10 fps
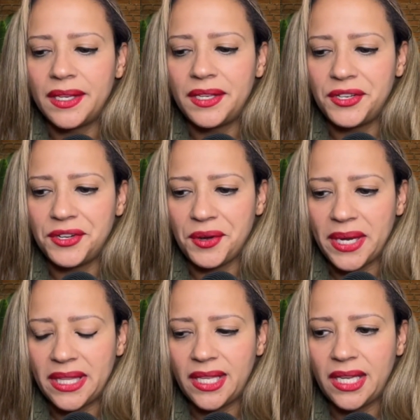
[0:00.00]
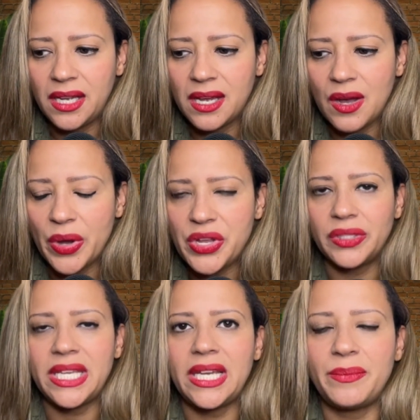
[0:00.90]
I think when you're
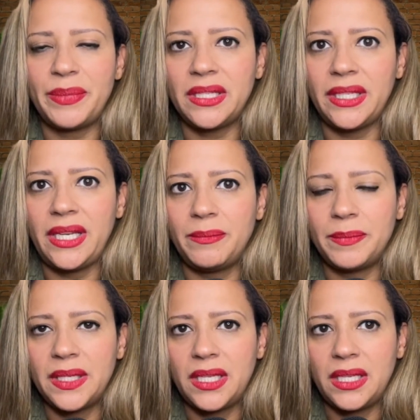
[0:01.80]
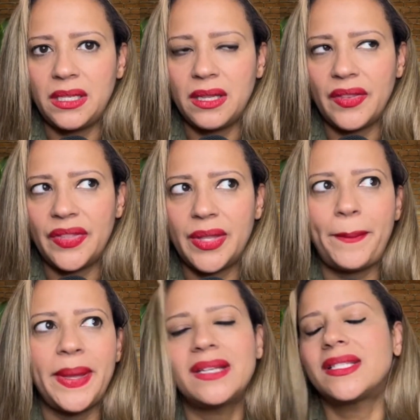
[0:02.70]
taking a big leap, the
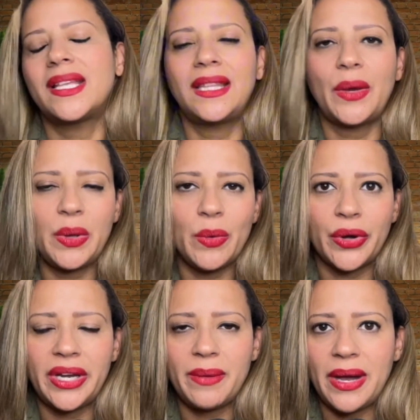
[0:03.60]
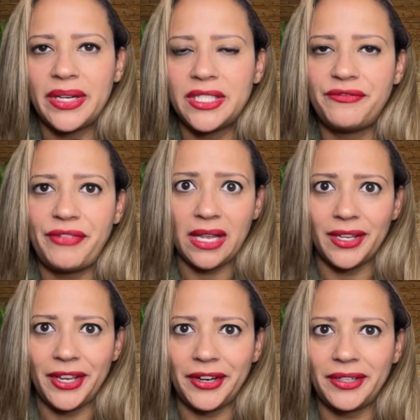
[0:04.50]
biggest thing that we worry about is
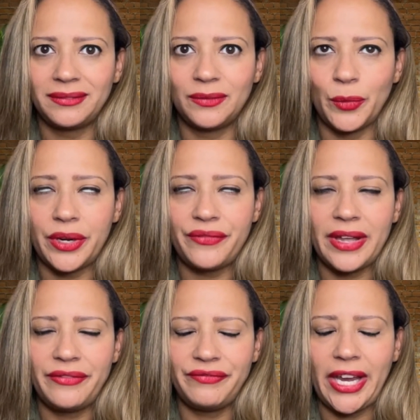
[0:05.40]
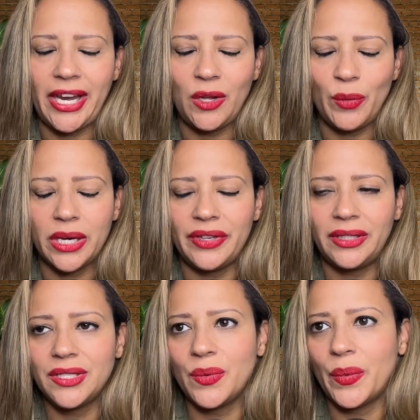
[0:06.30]
failure. What if I fail? What if it
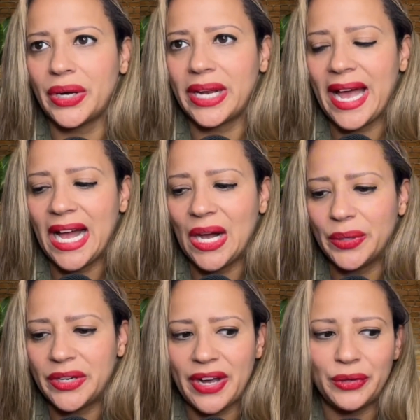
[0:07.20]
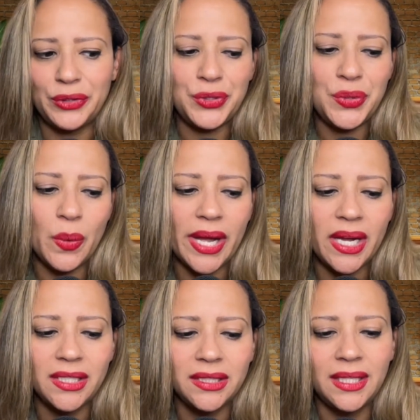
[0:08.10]
doesn't work out? What if I don't do
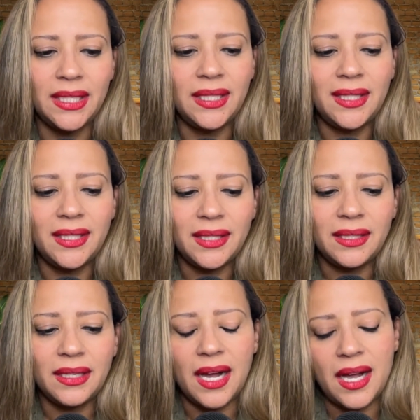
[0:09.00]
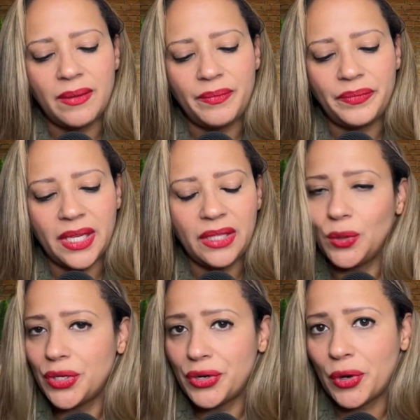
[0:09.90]
well? And
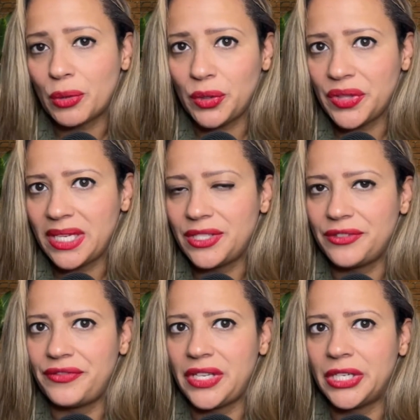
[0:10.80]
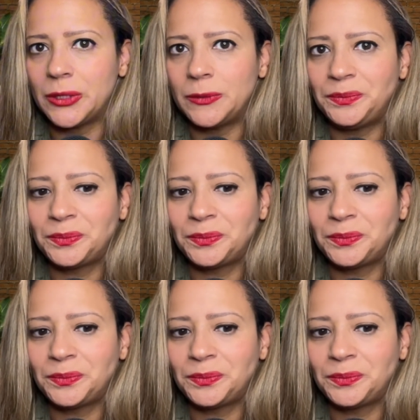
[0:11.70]
those are normal things to feel.